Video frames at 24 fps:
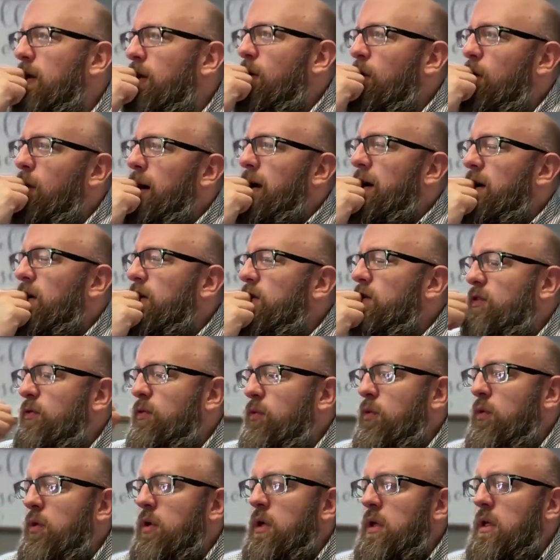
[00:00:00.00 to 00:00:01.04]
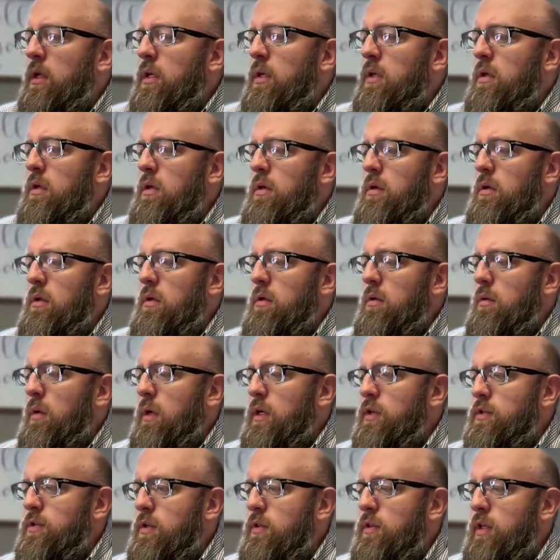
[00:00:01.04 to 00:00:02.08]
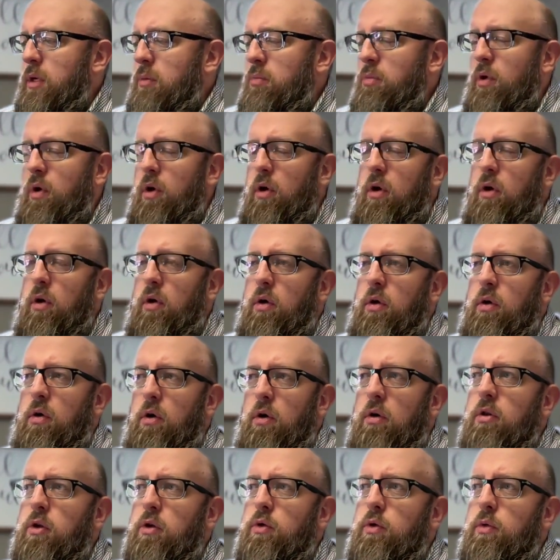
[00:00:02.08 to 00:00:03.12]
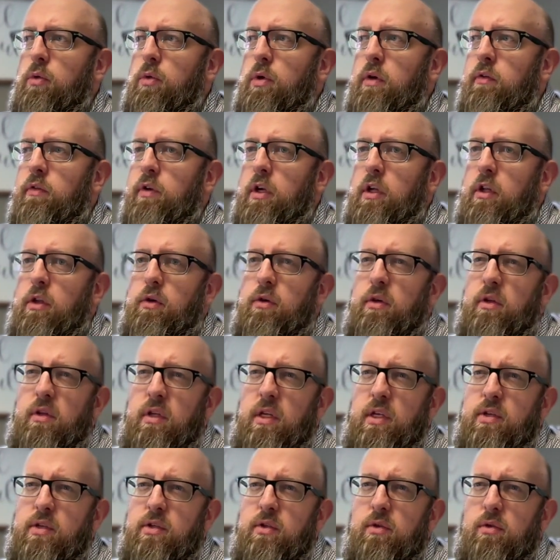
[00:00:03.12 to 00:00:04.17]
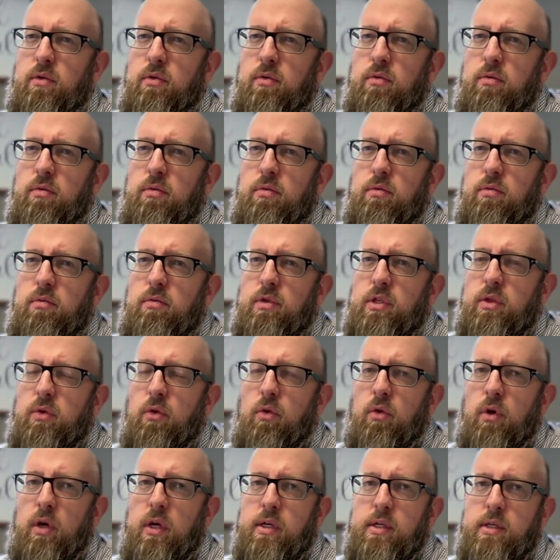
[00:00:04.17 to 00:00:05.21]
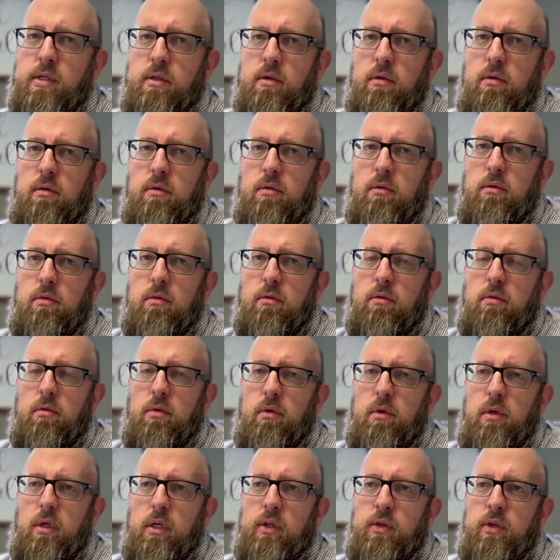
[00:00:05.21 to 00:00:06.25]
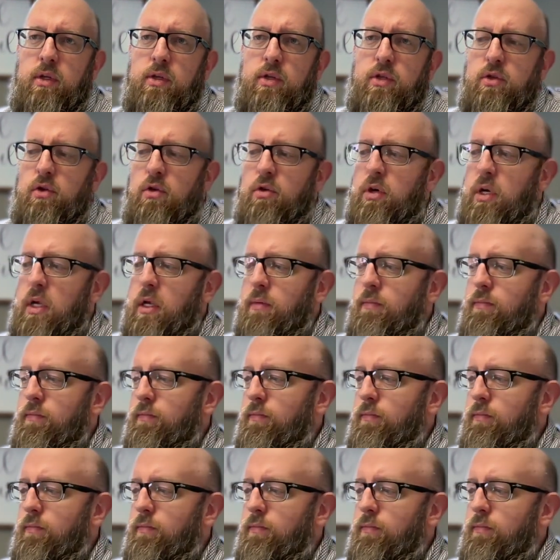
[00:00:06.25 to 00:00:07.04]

Why else would why else do you think Paul or Luke would have included these two stories in this journey?